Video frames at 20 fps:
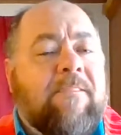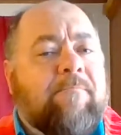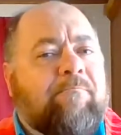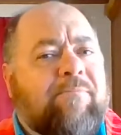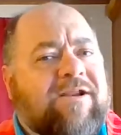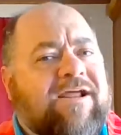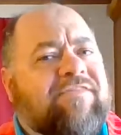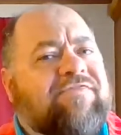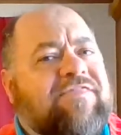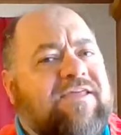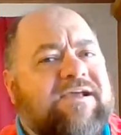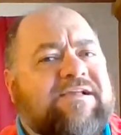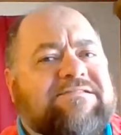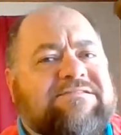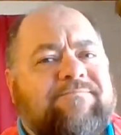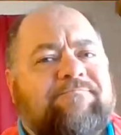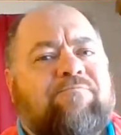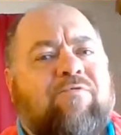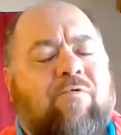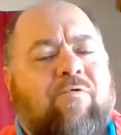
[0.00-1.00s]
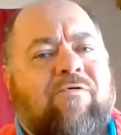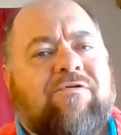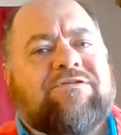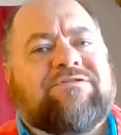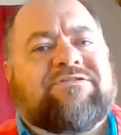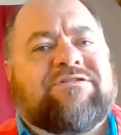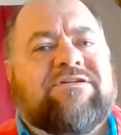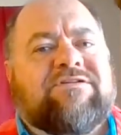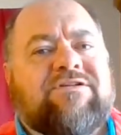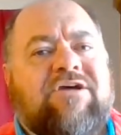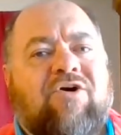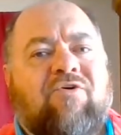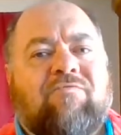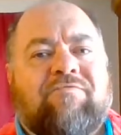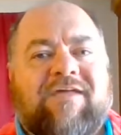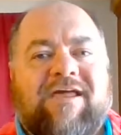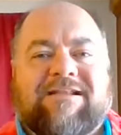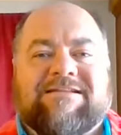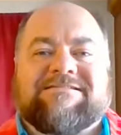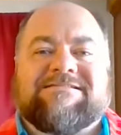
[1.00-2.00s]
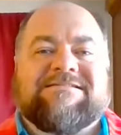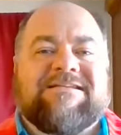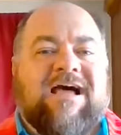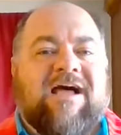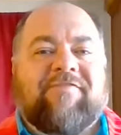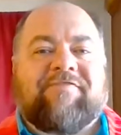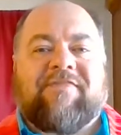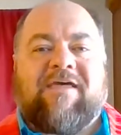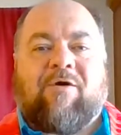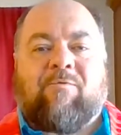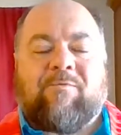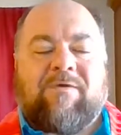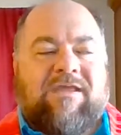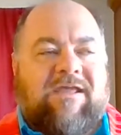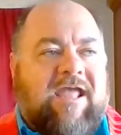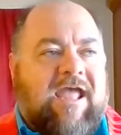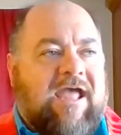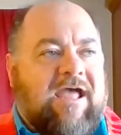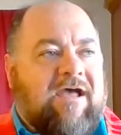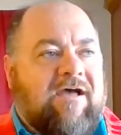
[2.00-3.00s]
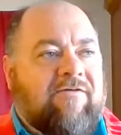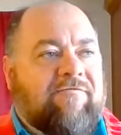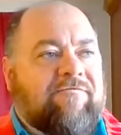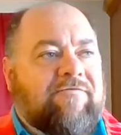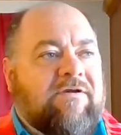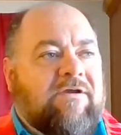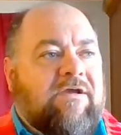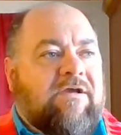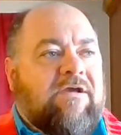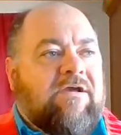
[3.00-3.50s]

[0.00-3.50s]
But I think it's important to note that it's not that we have